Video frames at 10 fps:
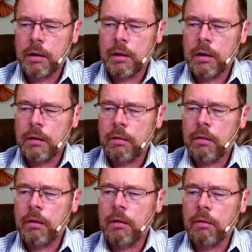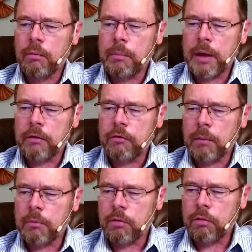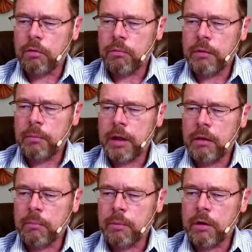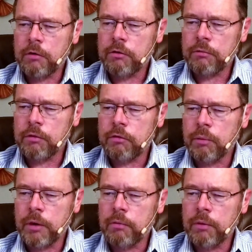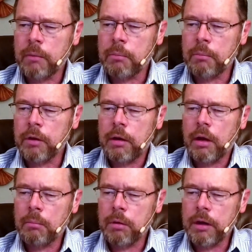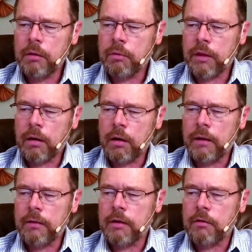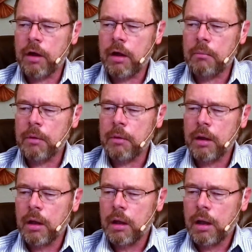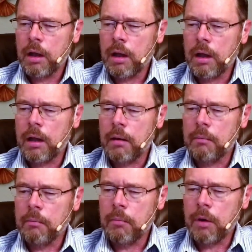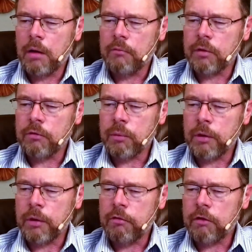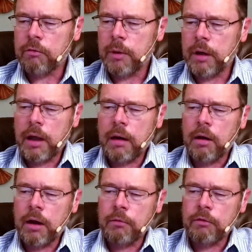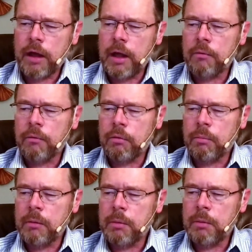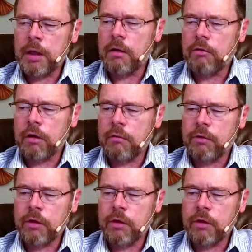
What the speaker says: Let's see, all the way back chapter 3, the beginning of the Parsha, verse 23. I pleaded with Adonai at that time, verse 26, but Adonai was angry with me because of